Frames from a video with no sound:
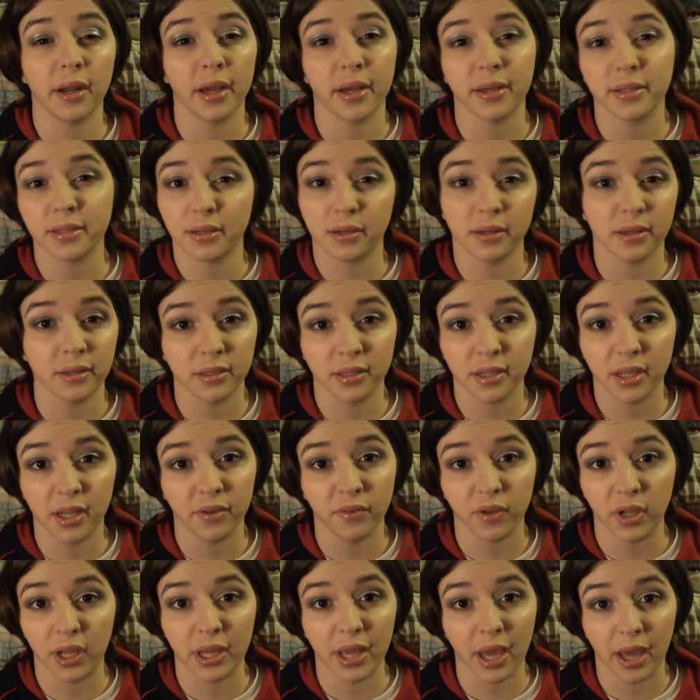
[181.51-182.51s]
of hesitant to
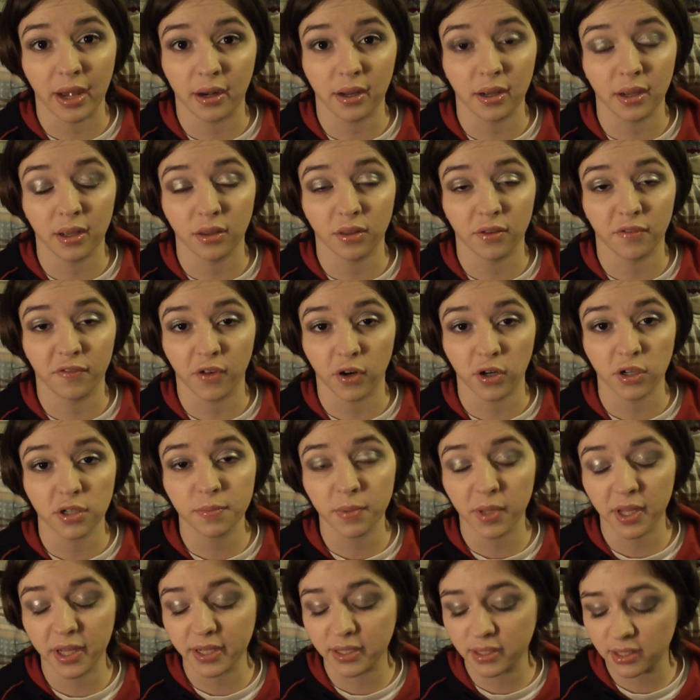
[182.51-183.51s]
even get it in the
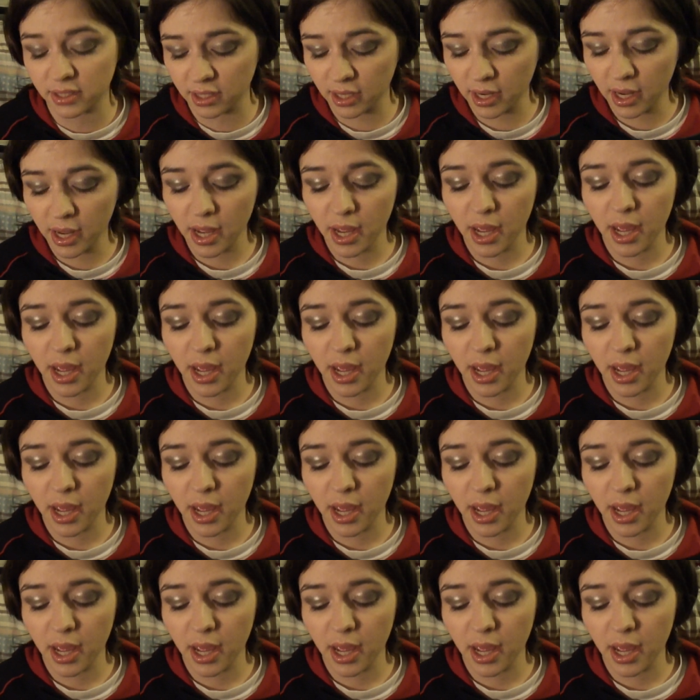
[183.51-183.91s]
first place,